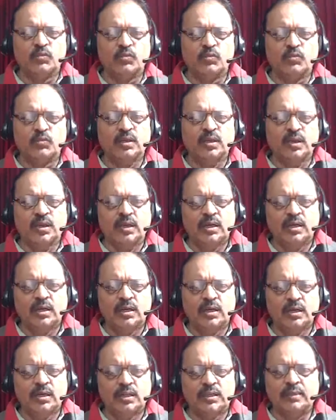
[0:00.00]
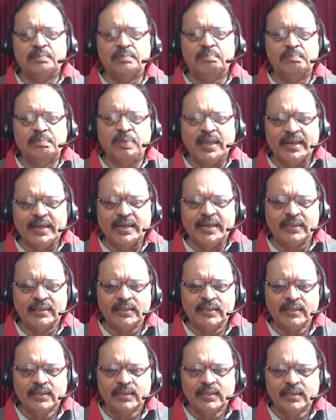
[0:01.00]
for complaining
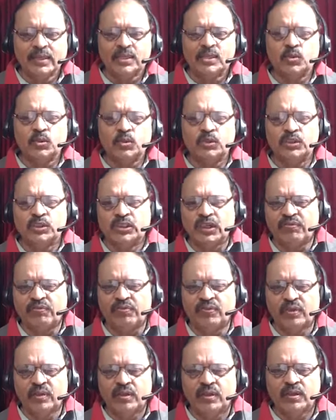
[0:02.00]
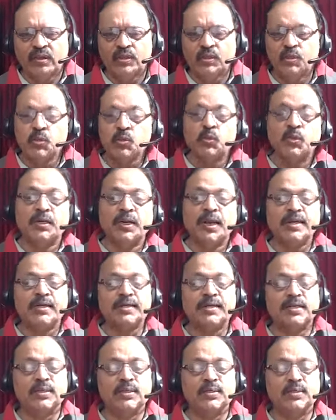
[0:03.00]
is to shift to
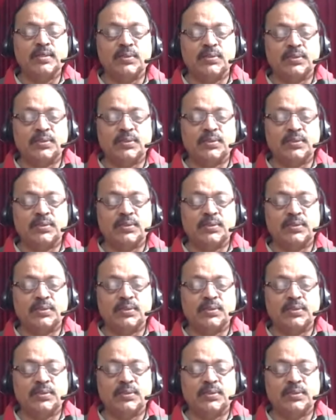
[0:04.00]
gratitude.